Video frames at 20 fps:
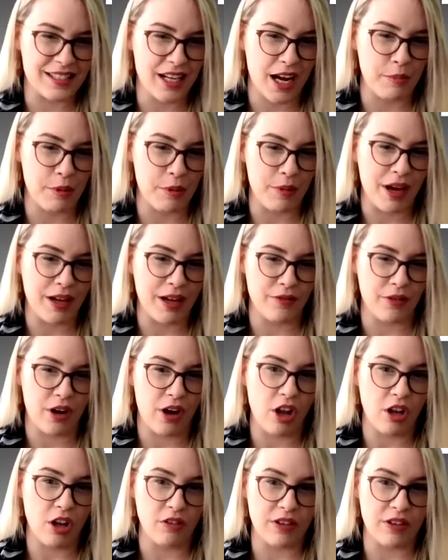top of mind for
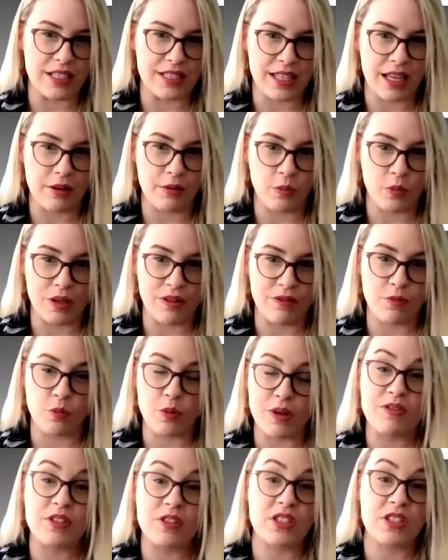all of us that
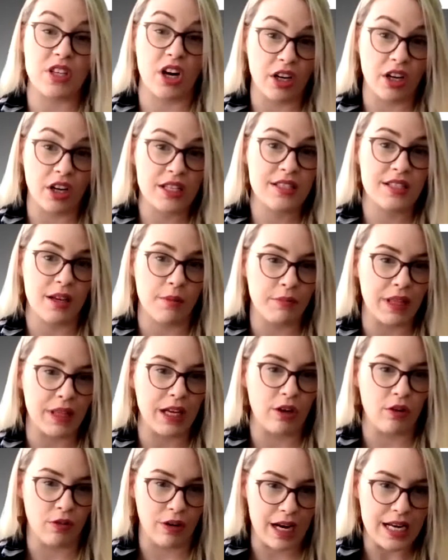we've started
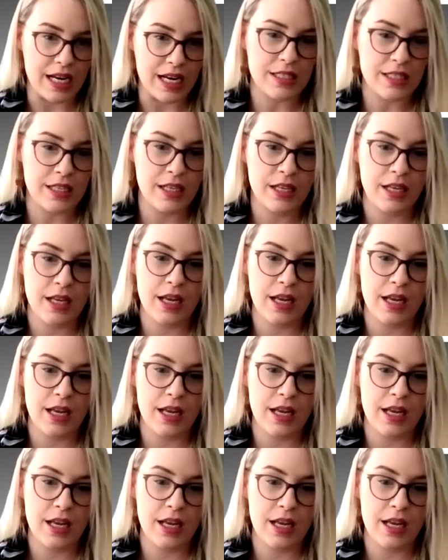something great.